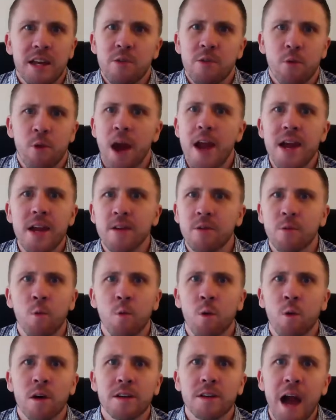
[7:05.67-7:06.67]
eat right and
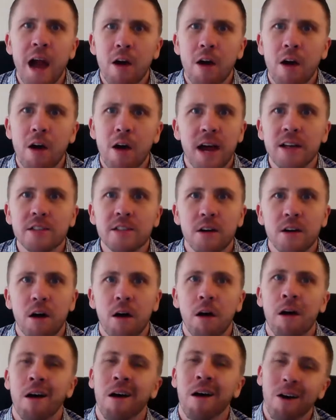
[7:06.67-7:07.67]
worked out. That's
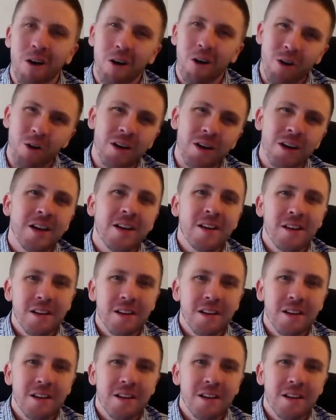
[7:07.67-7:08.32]
all.